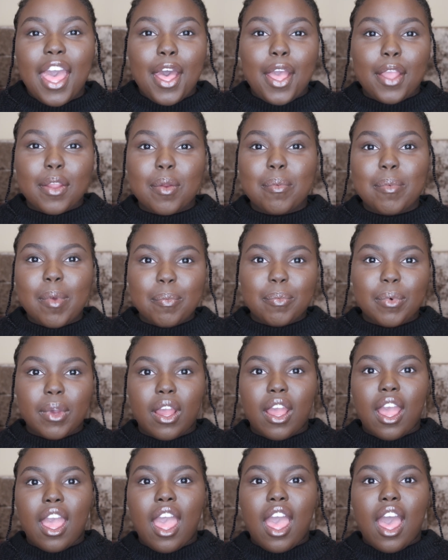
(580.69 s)
I
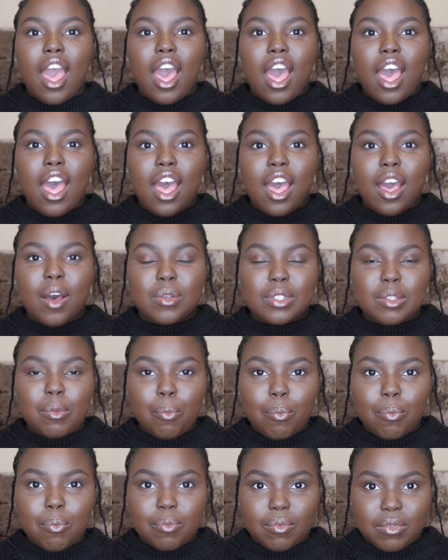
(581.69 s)
remember I was
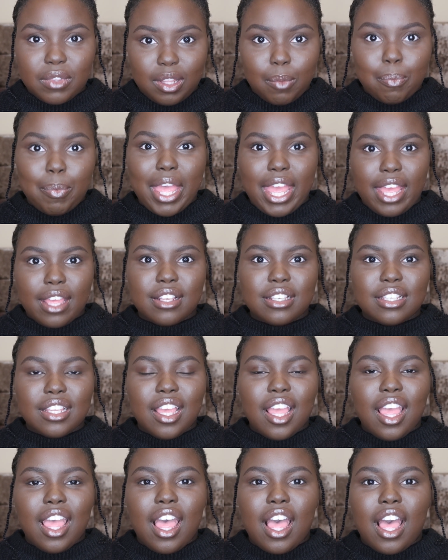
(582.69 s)
in the bed
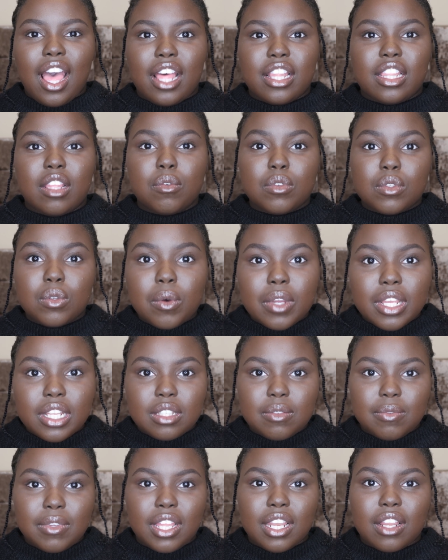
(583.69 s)
and they were
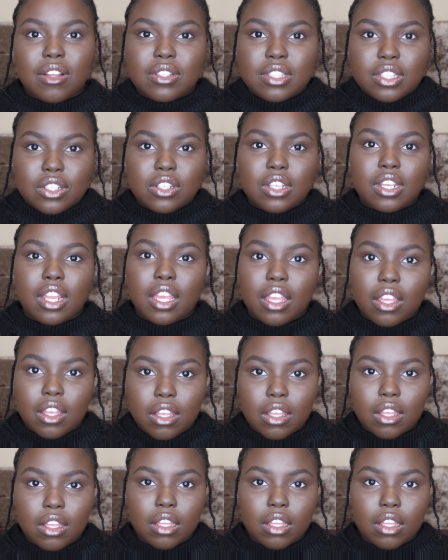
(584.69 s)
talking to me, and I was literally like,